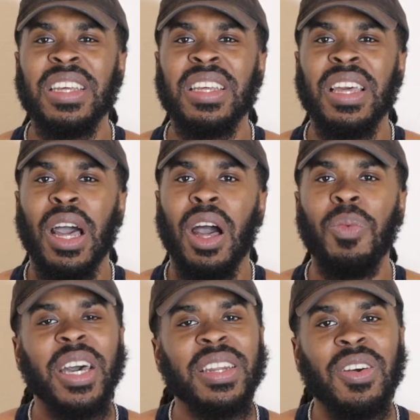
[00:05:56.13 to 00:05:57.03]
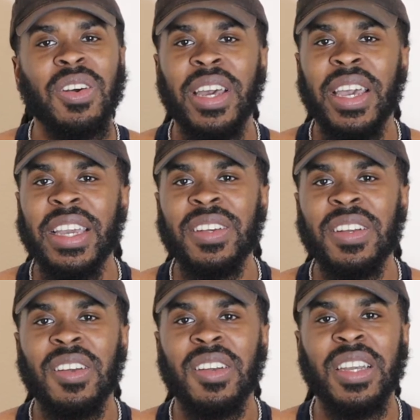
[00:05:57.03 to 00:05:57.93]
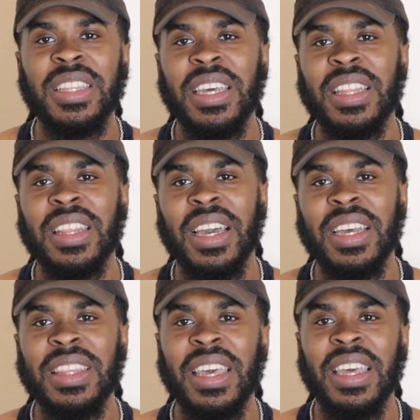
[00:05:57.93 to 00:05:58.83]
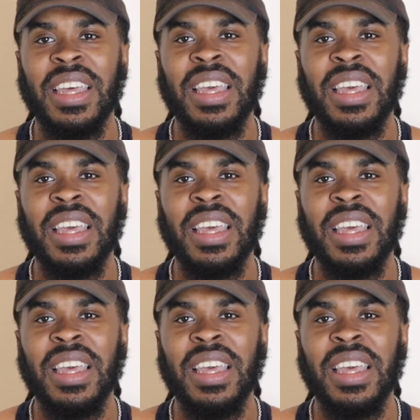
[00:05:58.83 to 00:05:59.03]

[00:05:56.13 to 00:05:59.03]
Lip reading: I'm not no hater or anything like that.